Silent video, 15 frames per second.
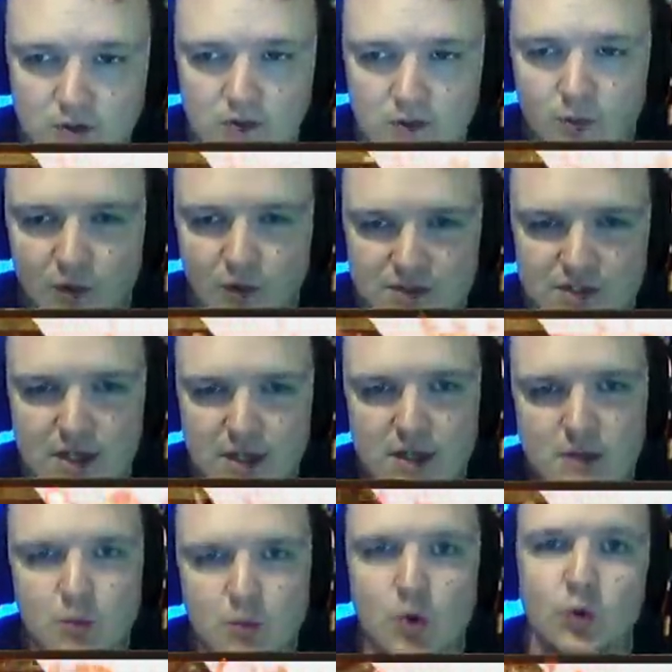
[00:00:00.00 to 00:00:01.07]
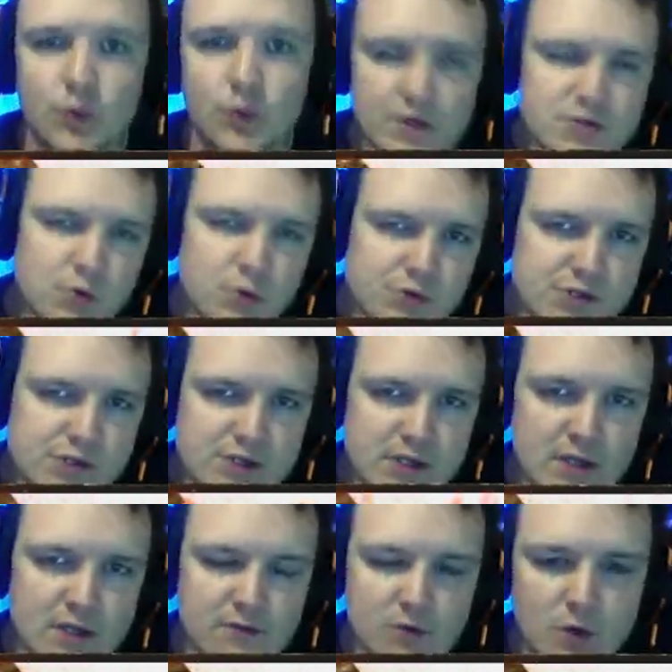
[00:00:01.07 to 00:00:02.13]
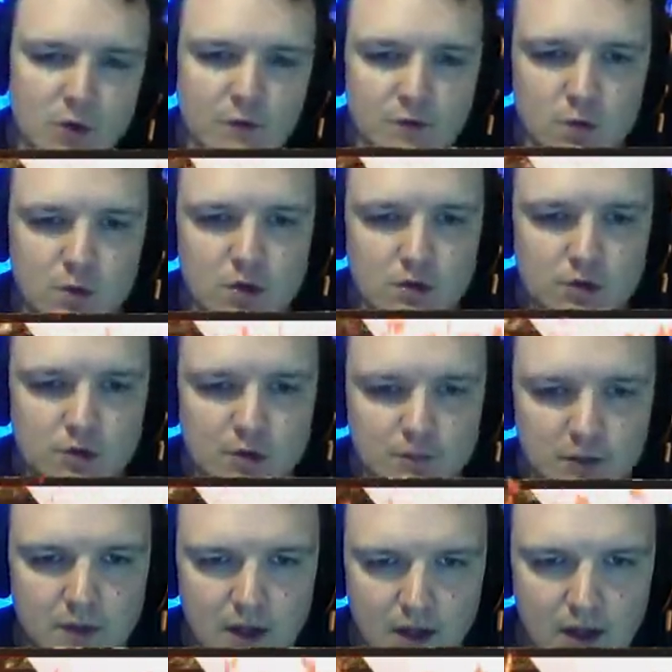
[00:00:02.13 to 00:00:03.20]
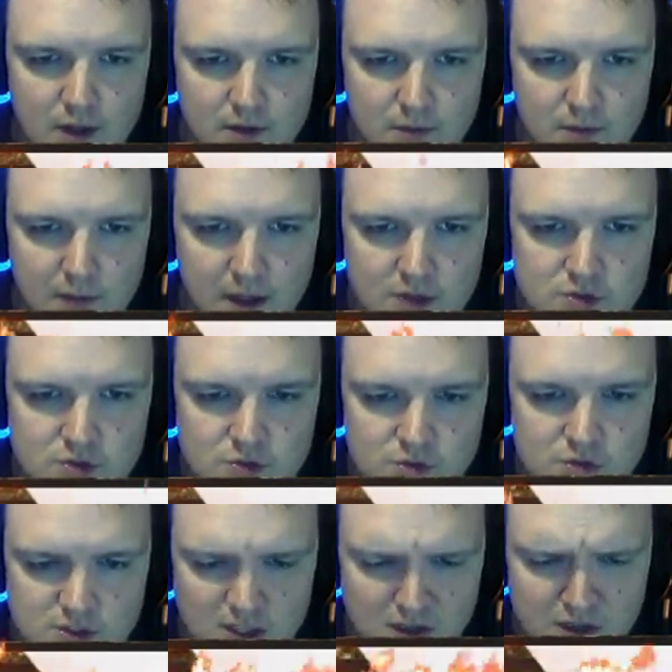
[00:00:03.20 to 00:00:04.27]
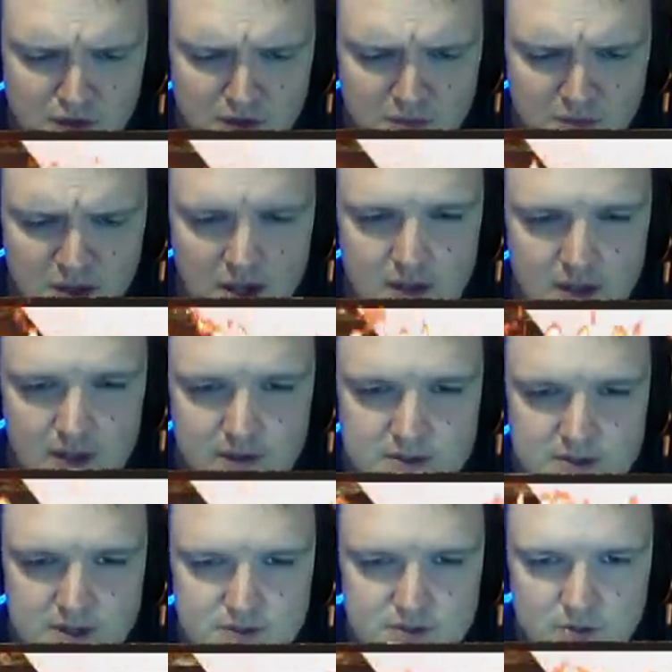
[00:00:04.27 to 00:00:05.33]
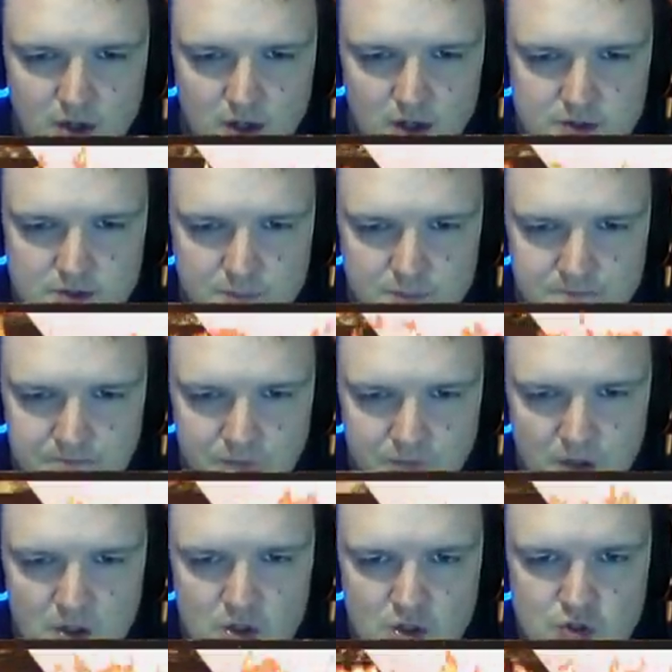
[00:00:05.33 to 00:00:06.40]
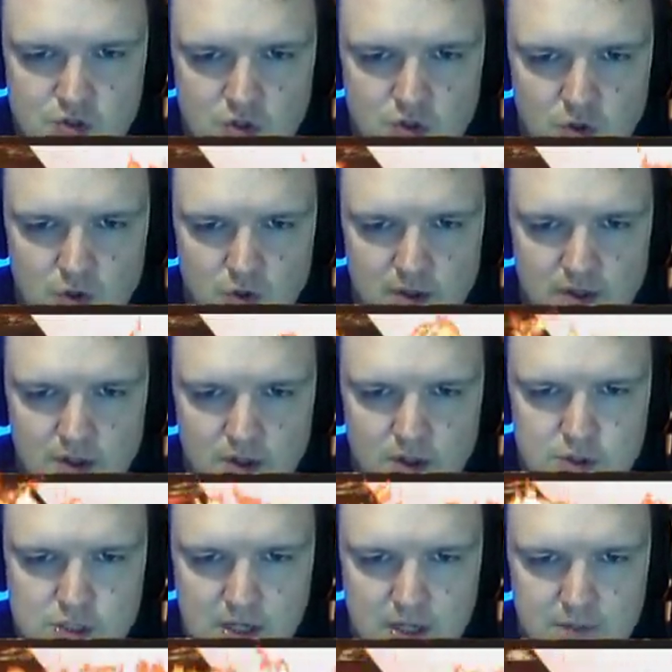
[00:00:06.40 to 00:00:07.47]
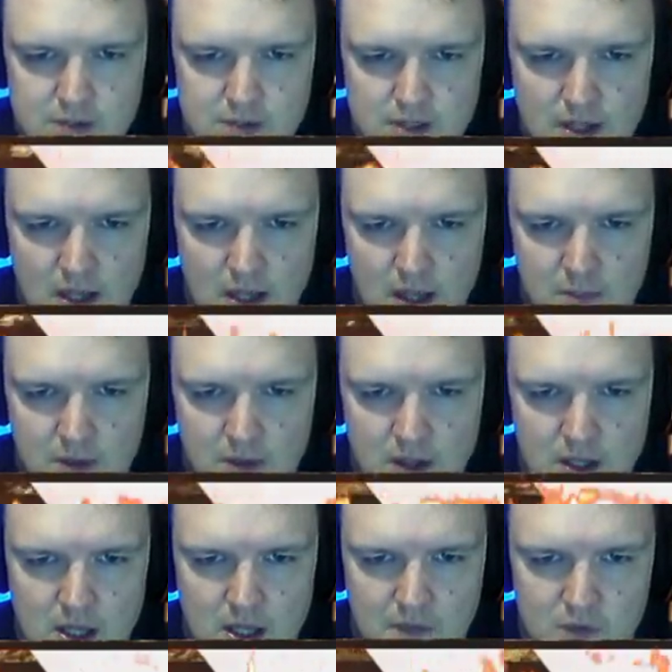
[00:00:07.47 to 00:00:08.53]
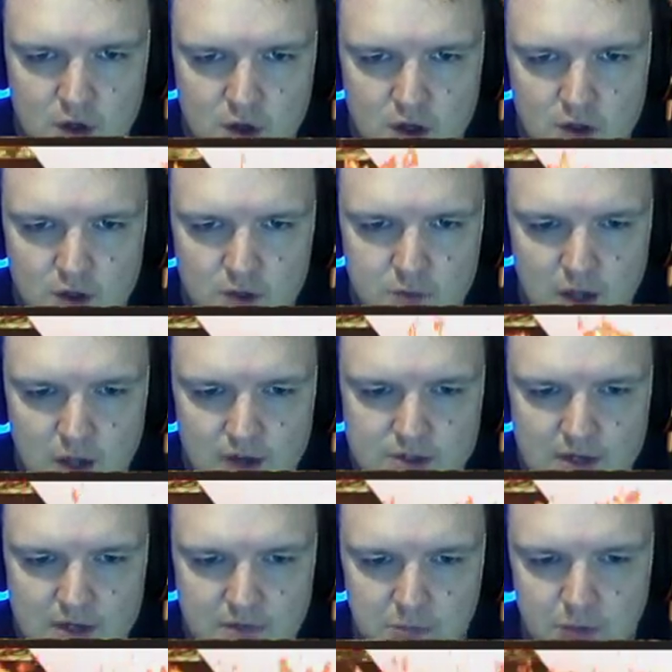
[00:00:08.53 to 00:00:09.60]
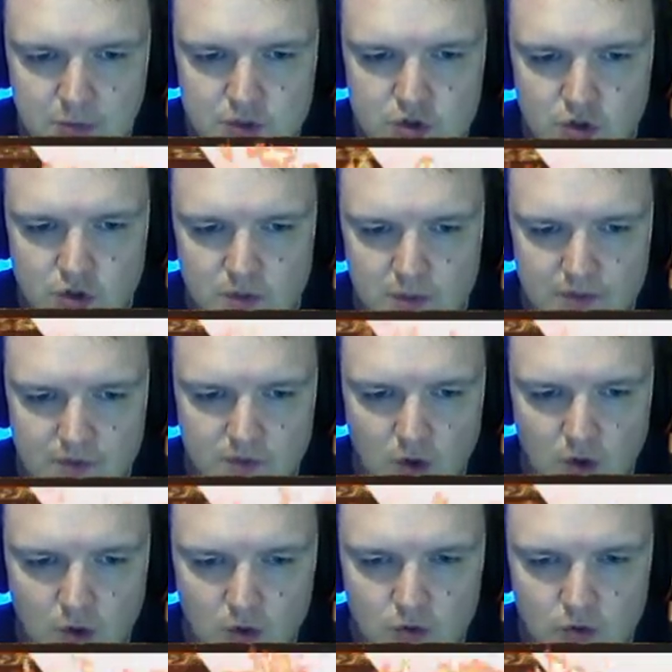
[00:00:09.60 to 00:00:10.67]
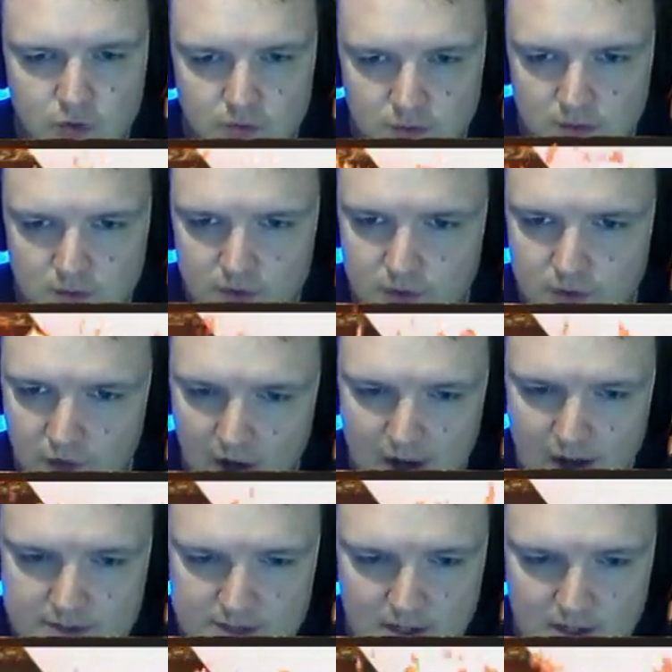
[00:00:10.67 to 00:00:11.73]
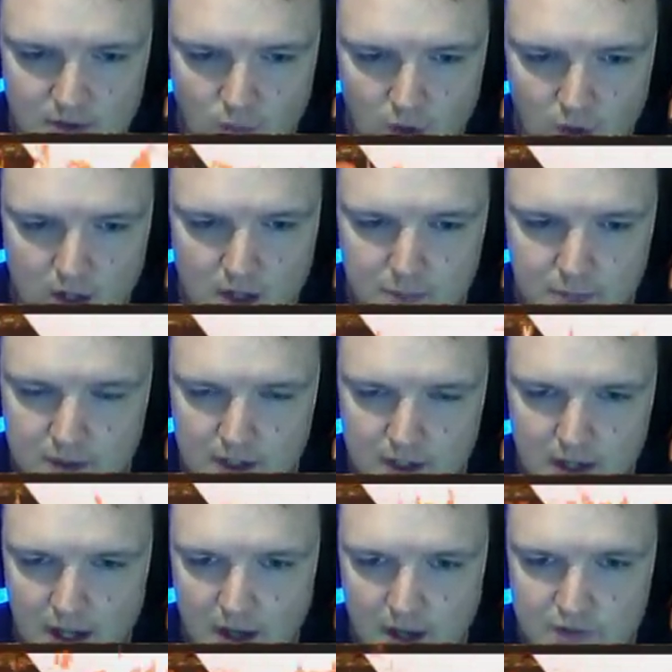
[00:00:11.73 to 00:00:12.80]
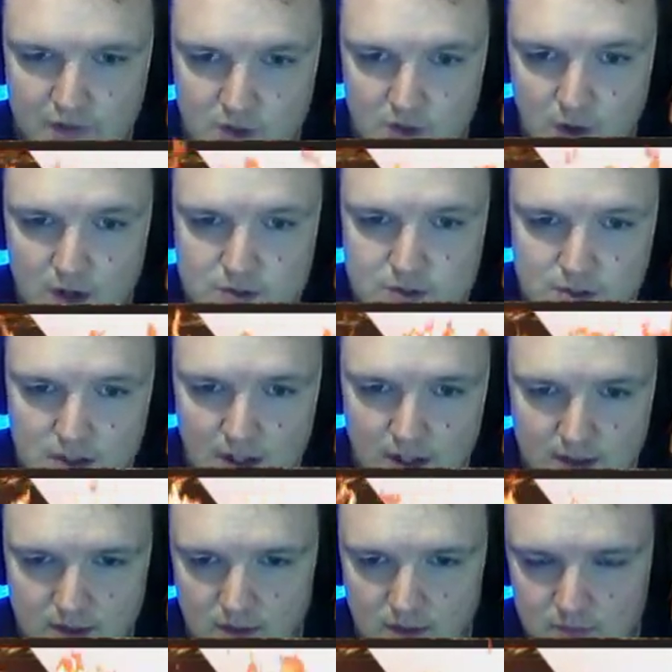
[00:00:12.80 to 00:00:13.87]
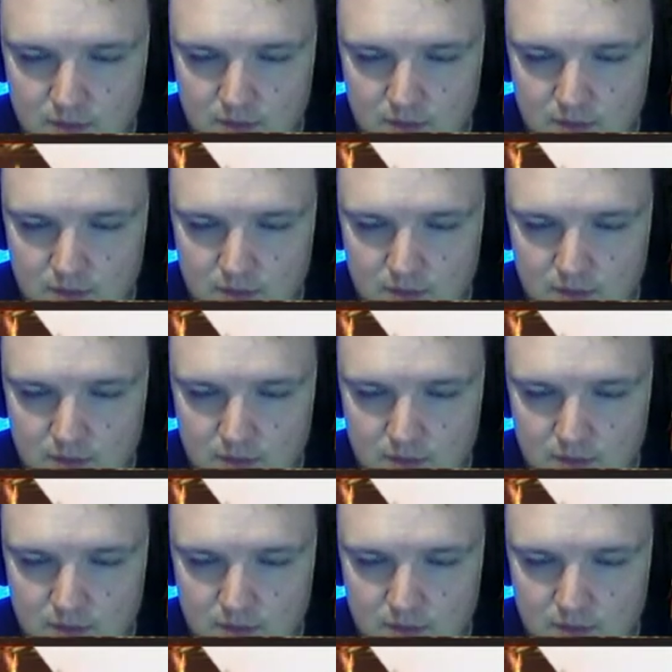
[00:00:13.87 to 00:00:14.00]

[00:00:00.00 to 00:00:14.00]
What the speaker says: once again, the more resources they give you if you kill them and manage to slaughter them. Now these guys are awesome. So he did a good job in the game. If you kill him, you actually have to butcher him. You have to hold your axe out, walk up and hit F, and you actually cut them,